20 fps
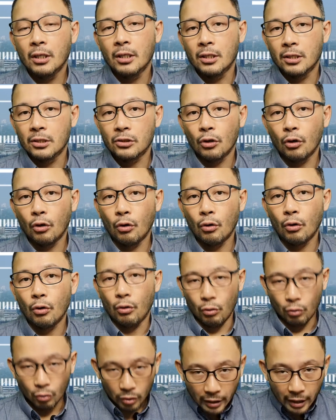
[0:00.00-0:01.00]

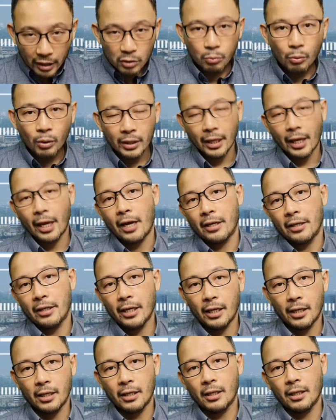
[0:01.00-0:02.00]
So that's one
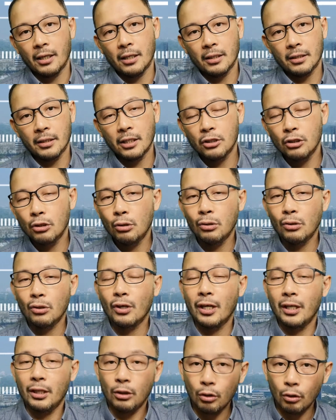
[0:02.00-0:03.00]
area that you
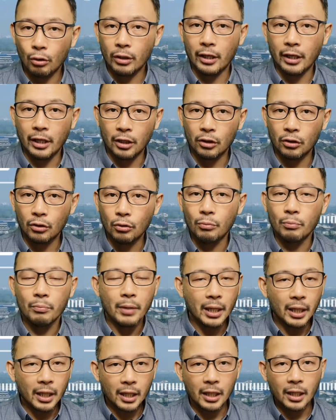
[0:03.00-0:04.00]
can look into,
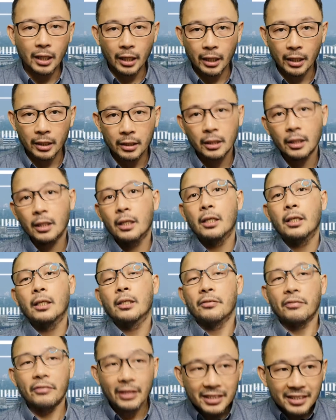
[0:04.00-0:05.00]
making it
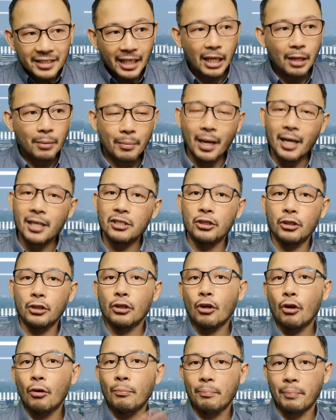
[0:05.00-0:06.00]
the same as your
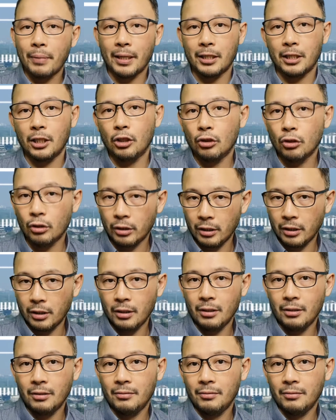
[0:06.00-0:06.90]
competitor.